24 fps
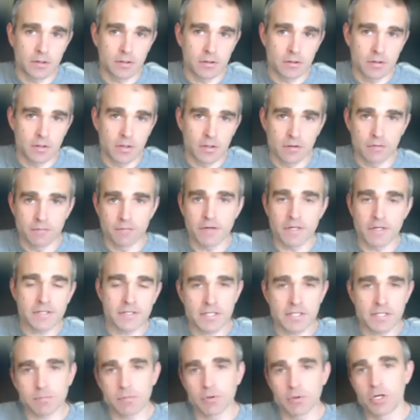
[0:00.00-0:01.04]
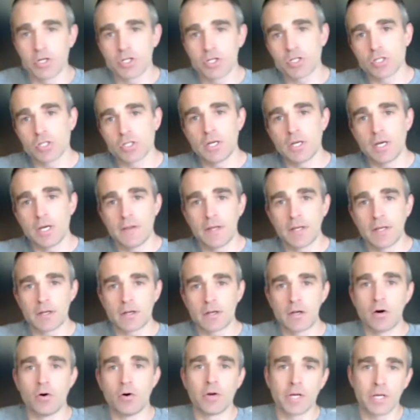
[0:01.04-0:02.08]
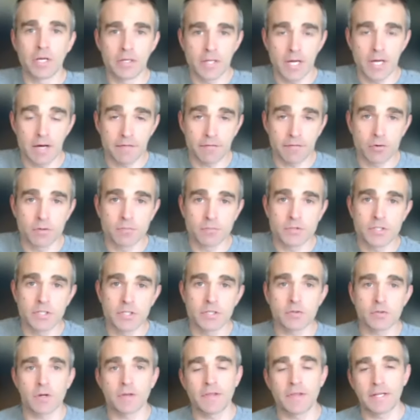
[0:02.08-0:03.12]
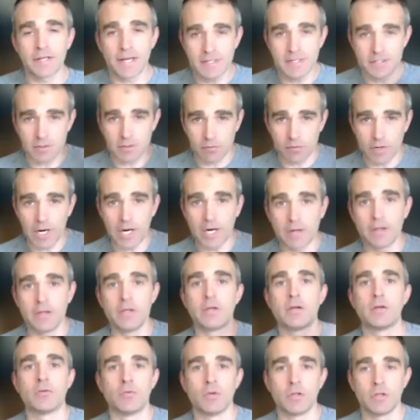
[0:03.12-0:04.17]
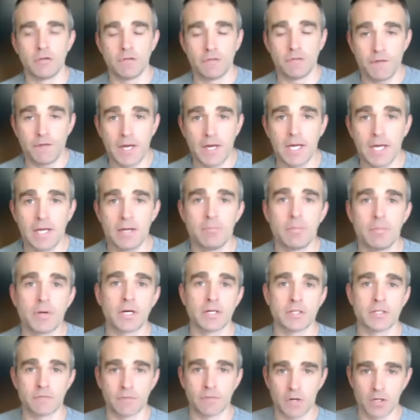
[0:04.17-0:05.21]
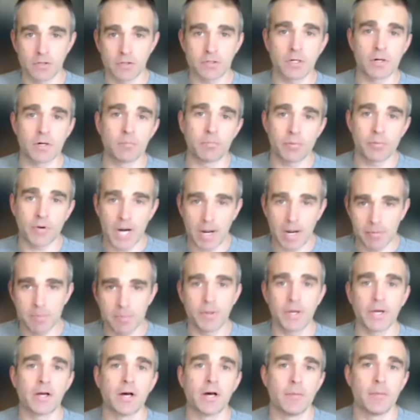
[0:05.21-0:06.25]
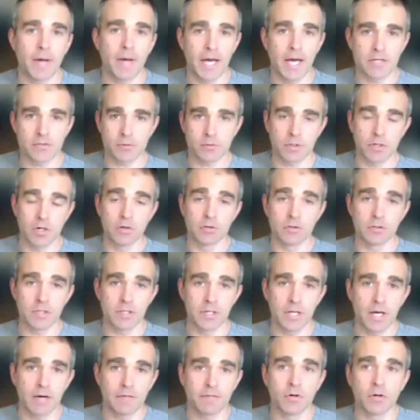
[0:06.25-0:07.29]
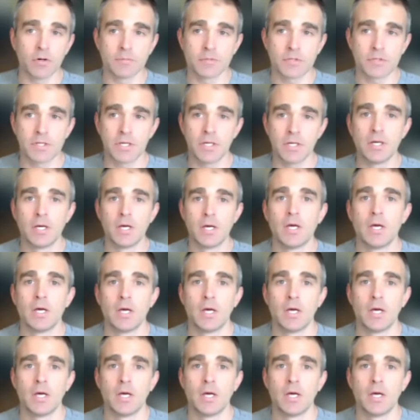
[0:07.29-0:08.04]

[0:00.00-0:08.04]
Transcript: VIX expiration and then going into FOMC. So I think that's a rally that you can really fade because vol is going to probably pick up as we go into the FOMC.